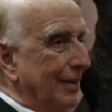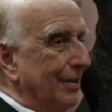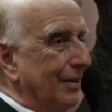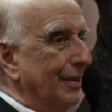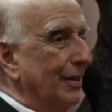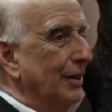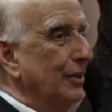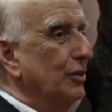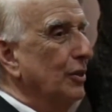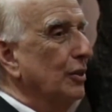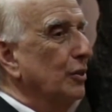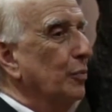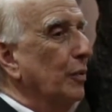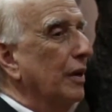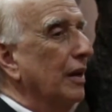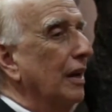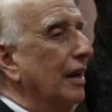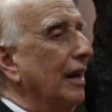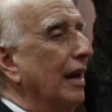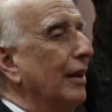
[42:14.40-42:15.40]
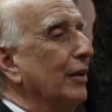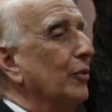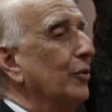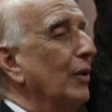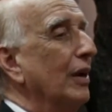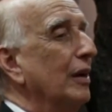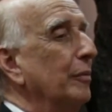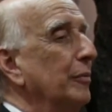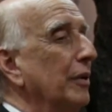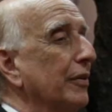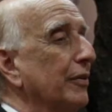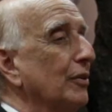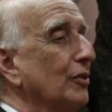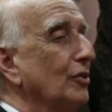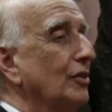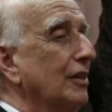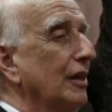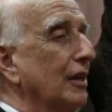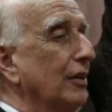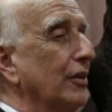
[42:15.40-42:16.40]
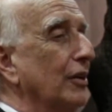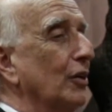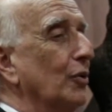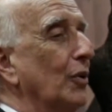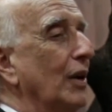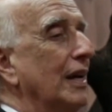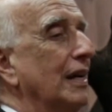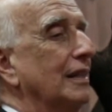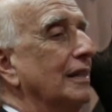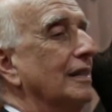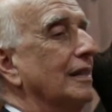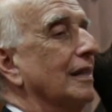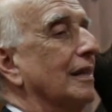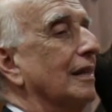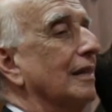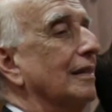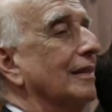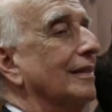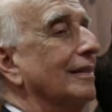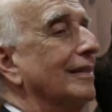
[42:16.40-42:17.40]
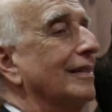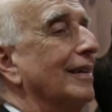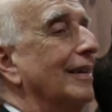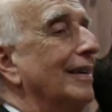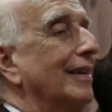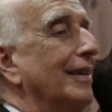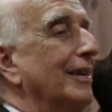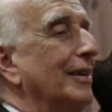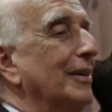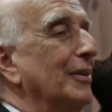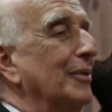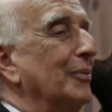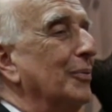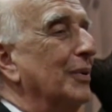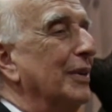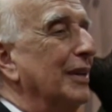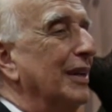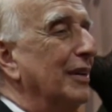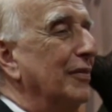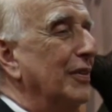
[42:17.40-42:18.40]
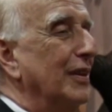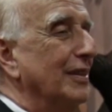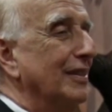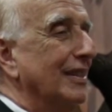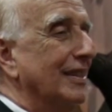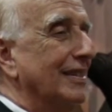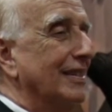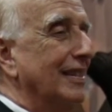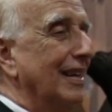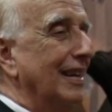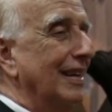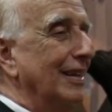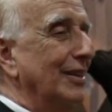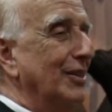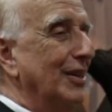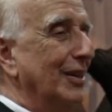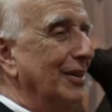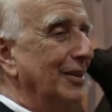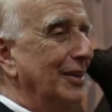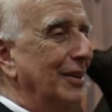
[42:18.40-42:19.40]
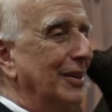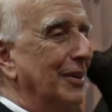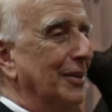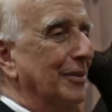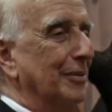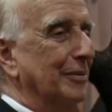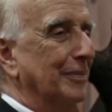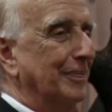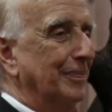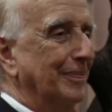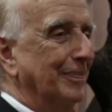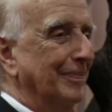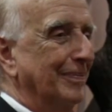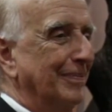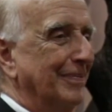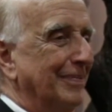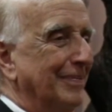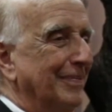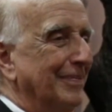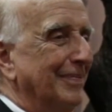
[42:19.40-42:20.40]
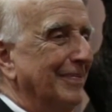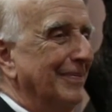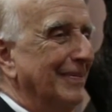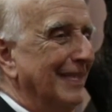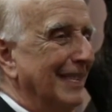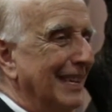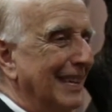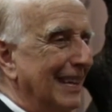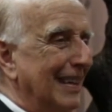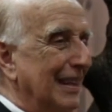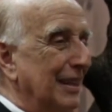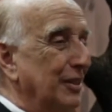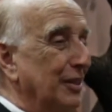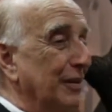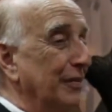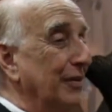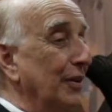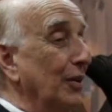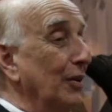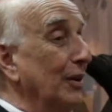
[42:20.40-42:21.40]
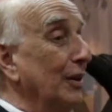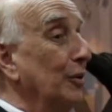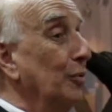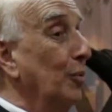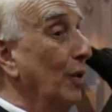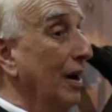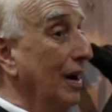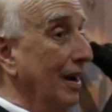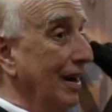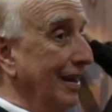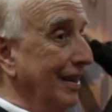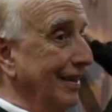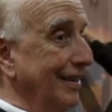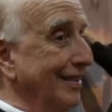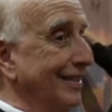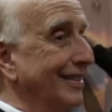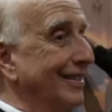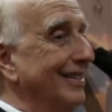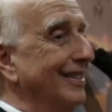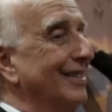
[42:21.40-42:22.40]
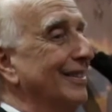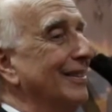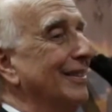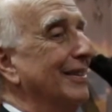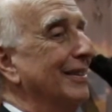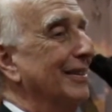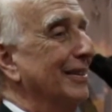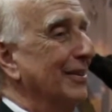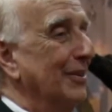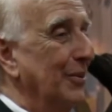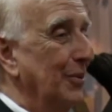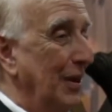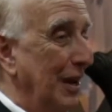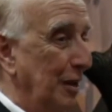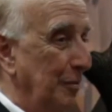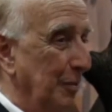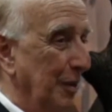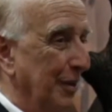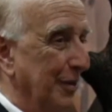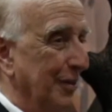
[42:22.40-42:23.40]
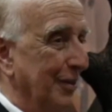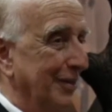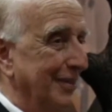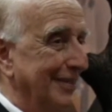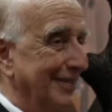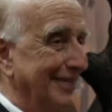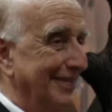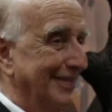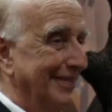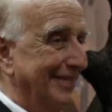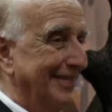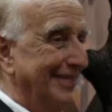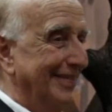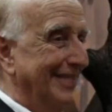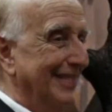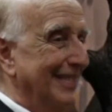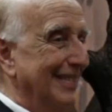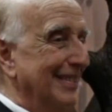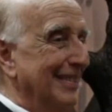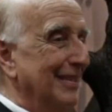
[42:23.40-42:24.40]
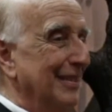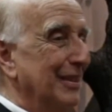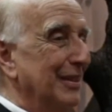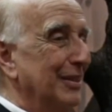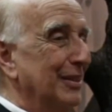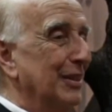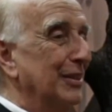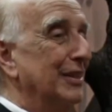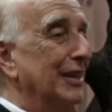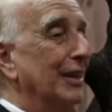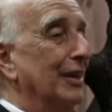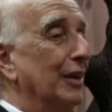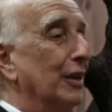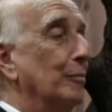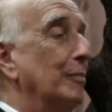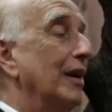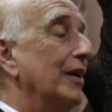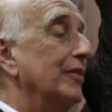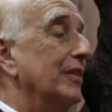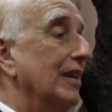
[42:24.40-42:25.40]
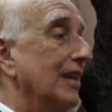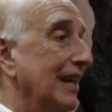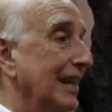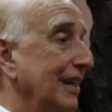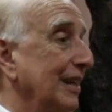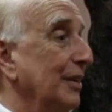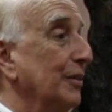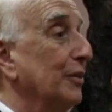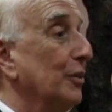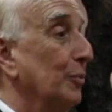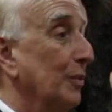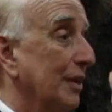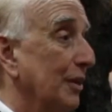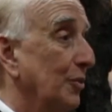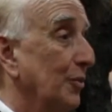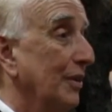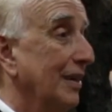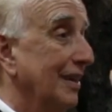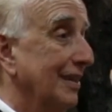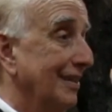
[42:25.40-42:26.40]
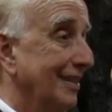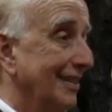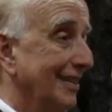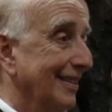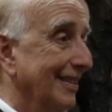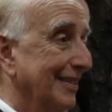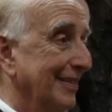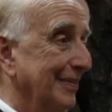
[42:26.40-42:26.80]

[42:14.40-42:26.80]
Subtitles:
This is what a lot of grandmothers tell their grandsons when they visit San Antonio. And it's a very wise grandmother to tell about the lady in the red dress.